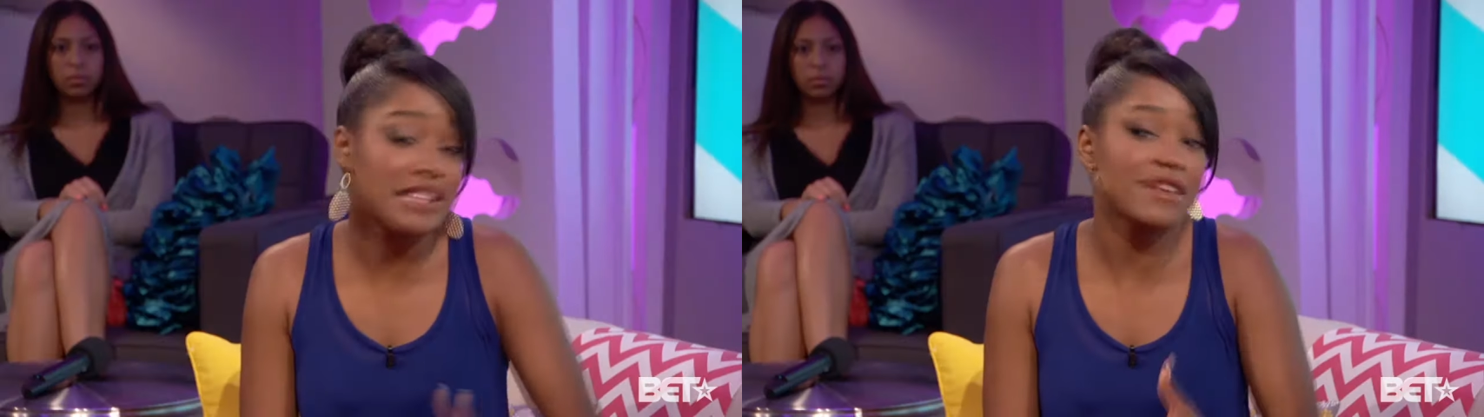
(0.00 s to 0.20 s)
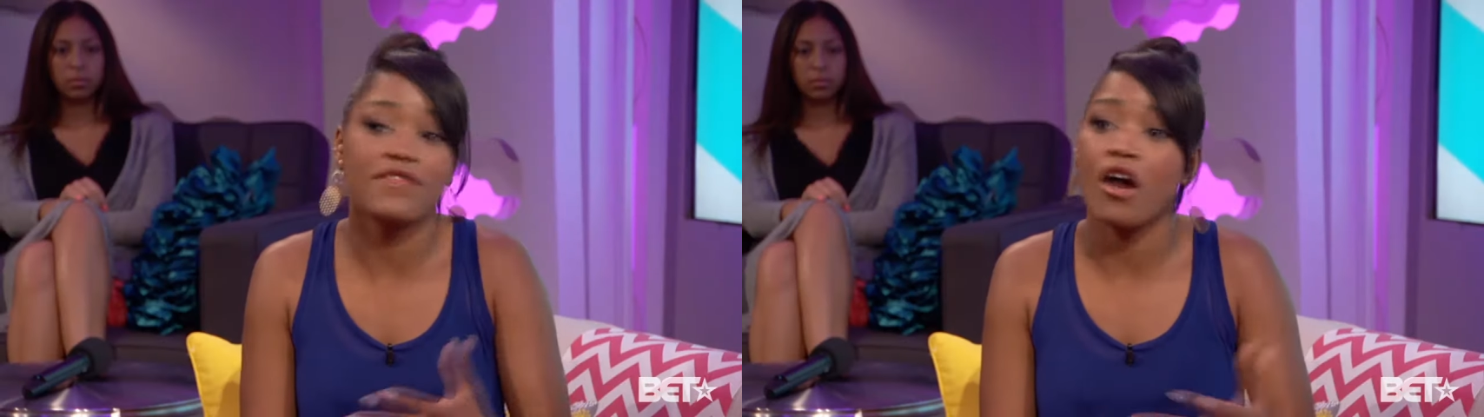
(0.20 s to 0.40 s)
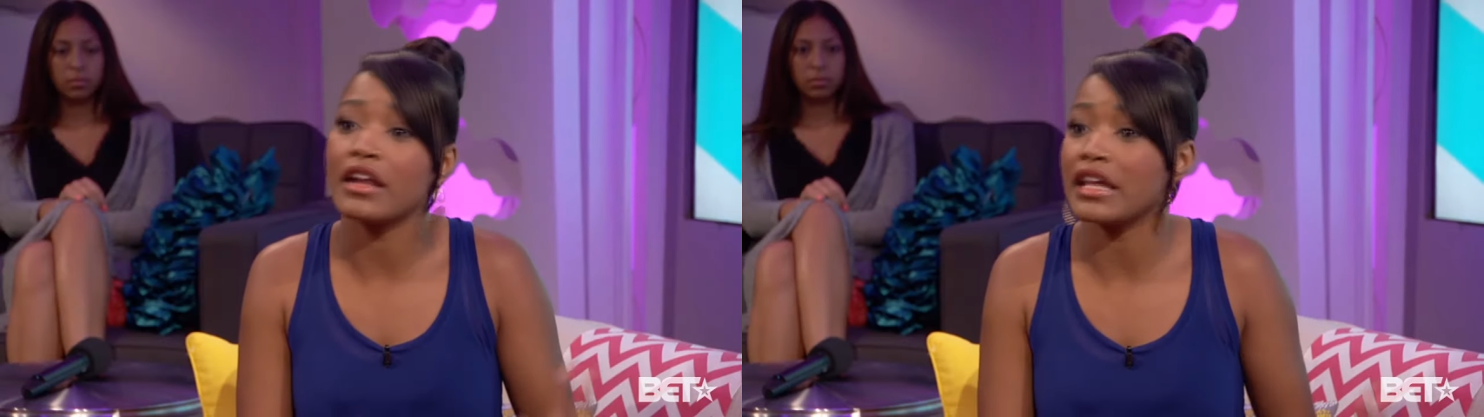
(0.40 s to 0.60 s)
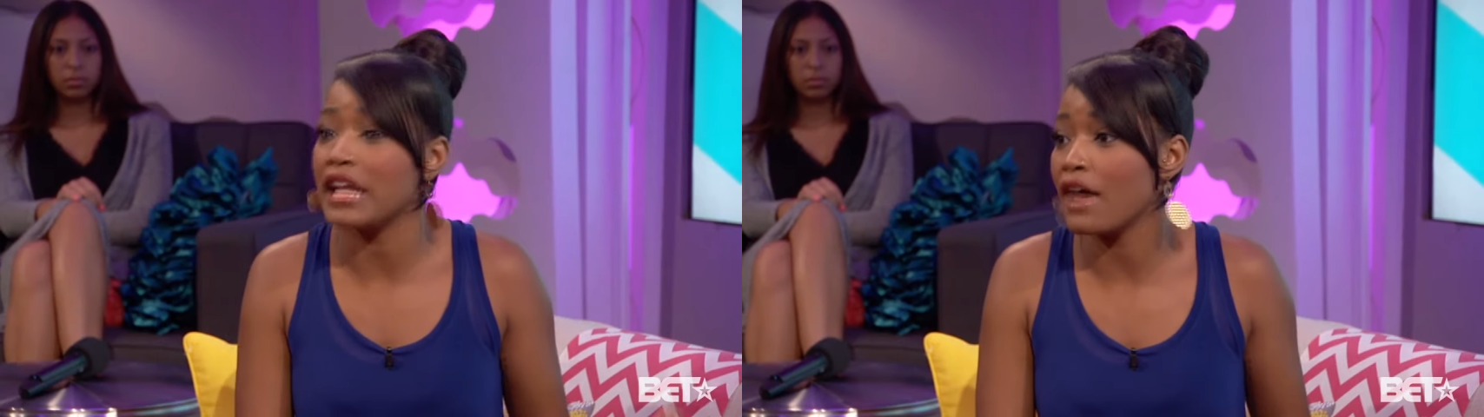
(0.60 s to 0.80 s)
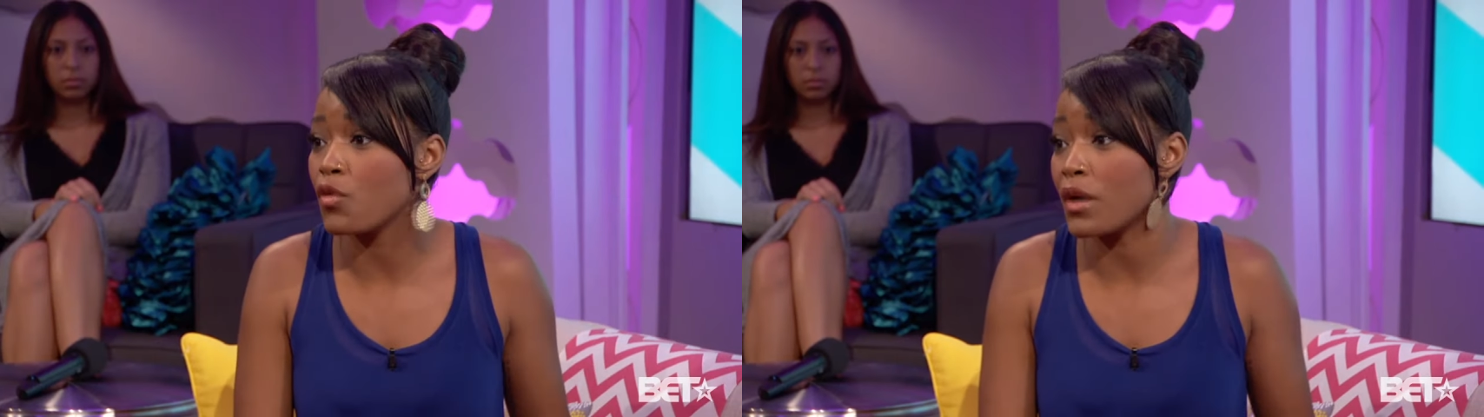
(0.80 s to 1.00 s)
Speaker 1: ends up falling in
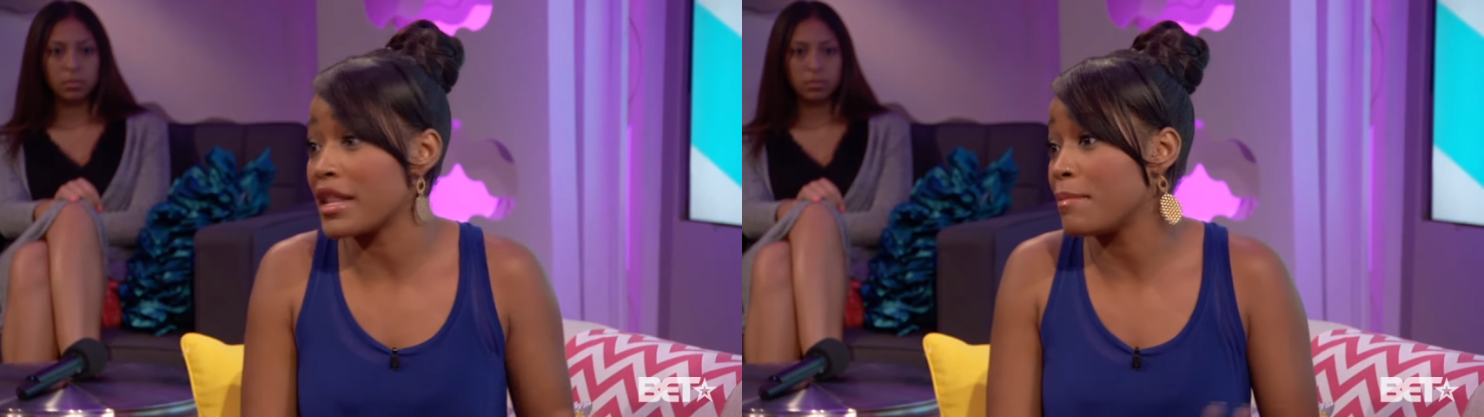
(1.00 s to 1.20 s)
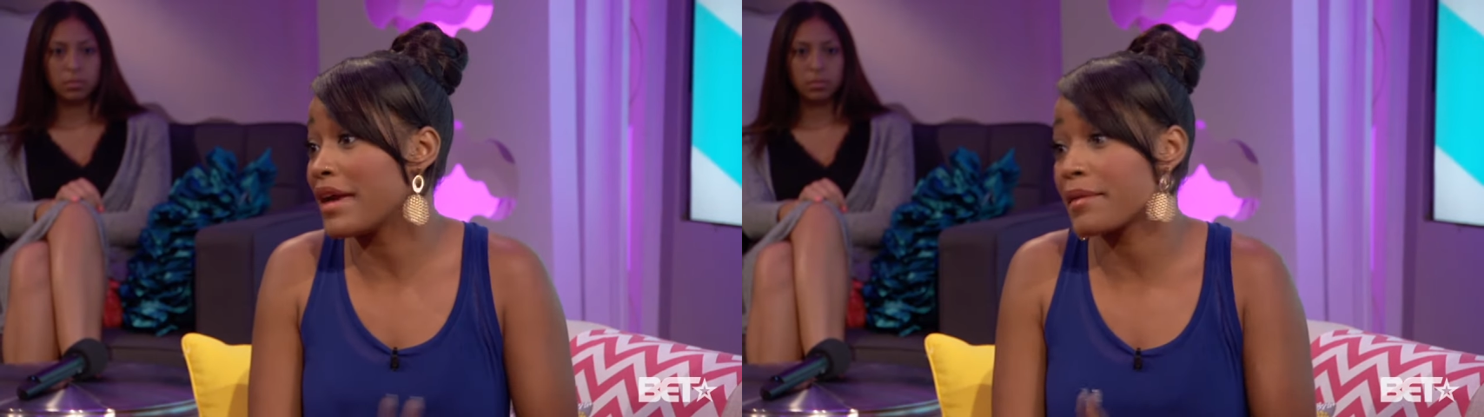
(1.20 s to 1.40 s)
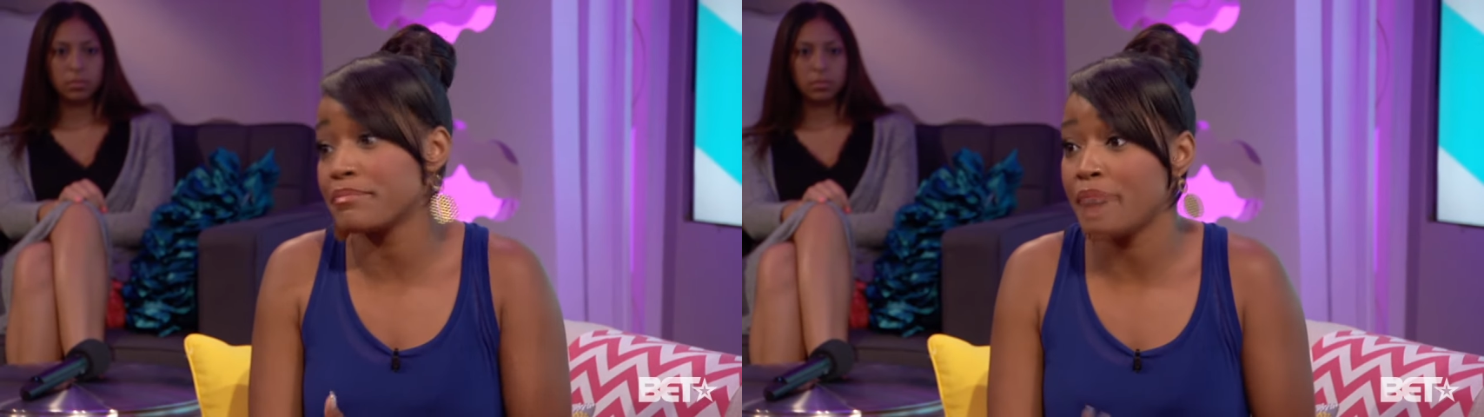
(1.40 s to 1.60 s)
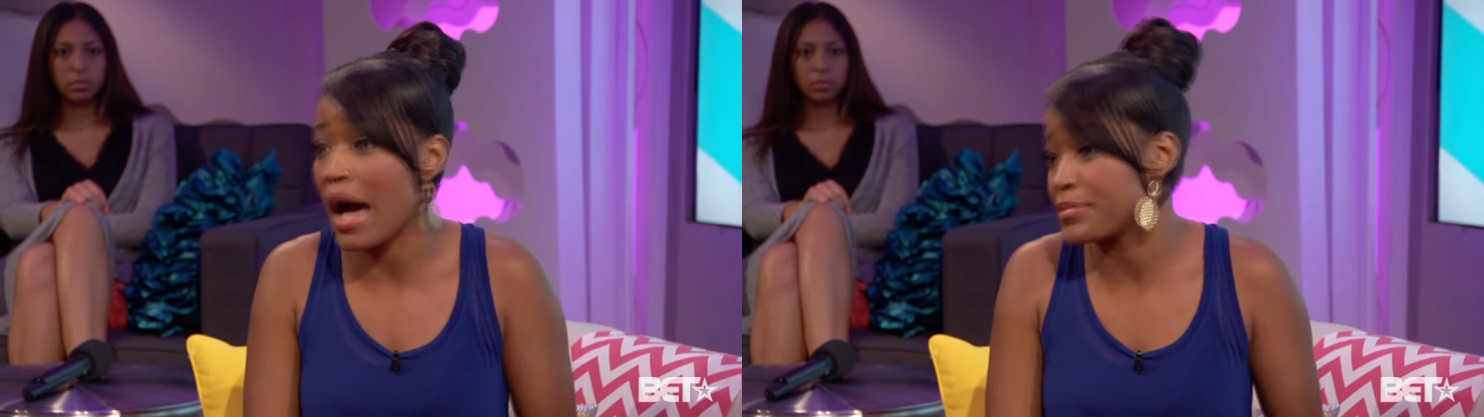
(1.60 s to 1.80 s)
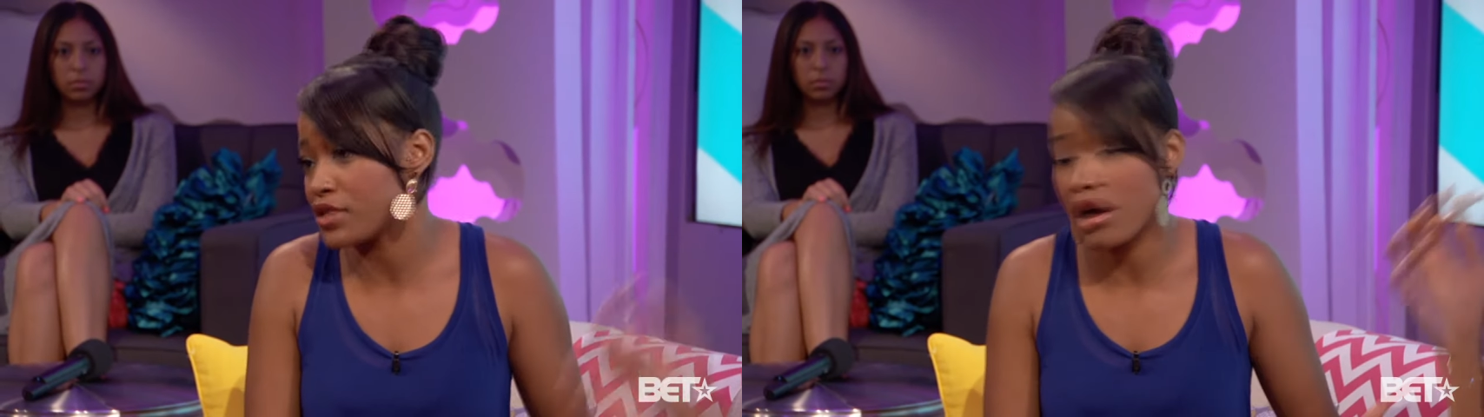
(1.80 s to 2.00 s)
love with one of the big
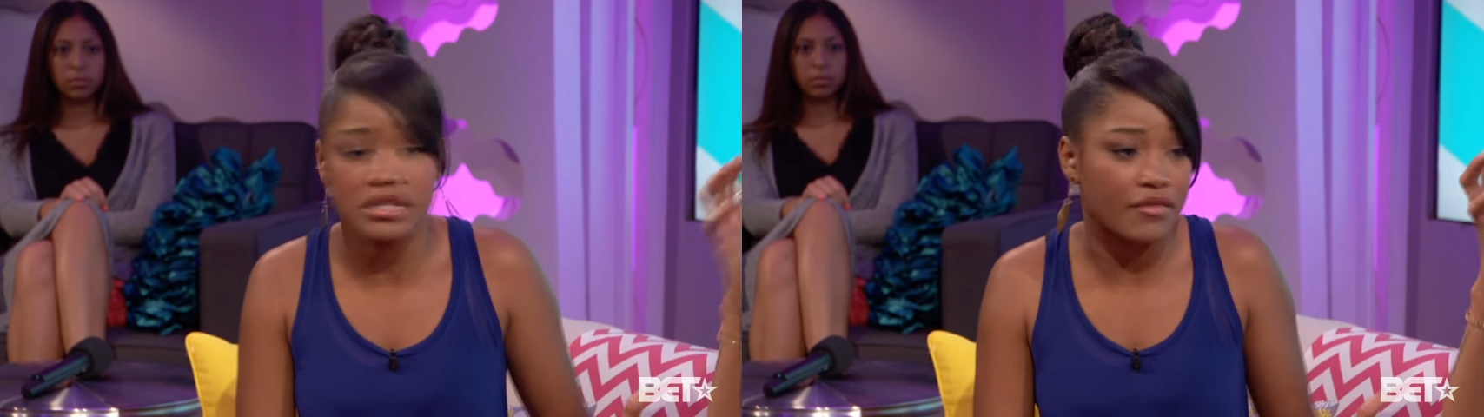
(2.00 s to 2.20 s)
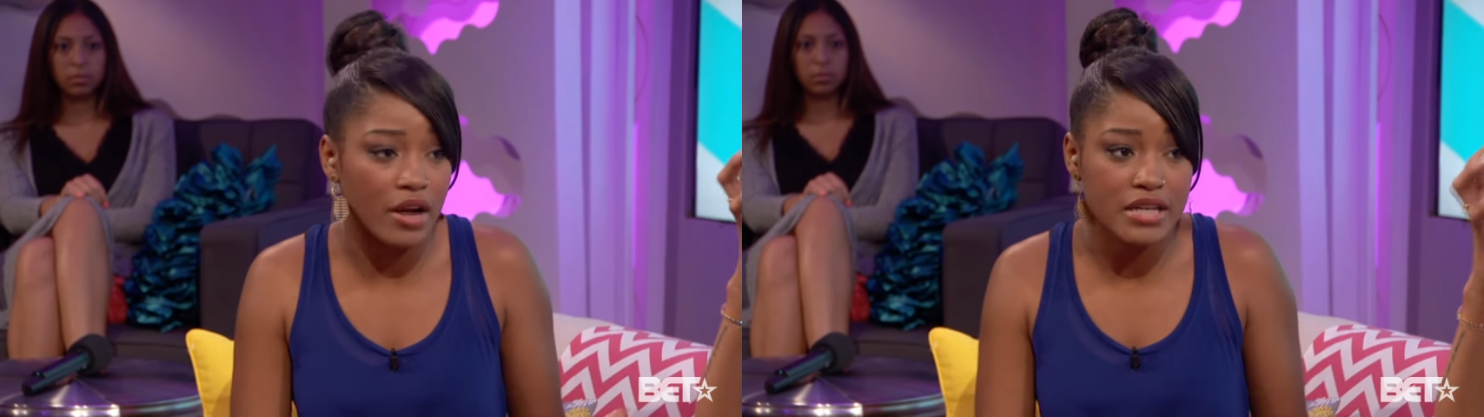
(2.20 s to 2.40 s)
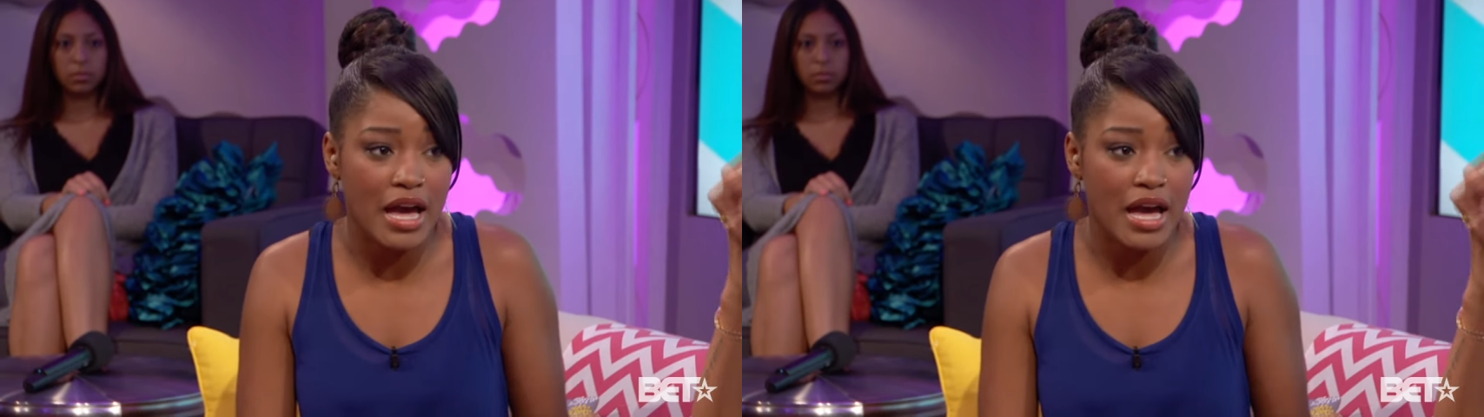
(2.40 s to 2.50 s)
pop stars of our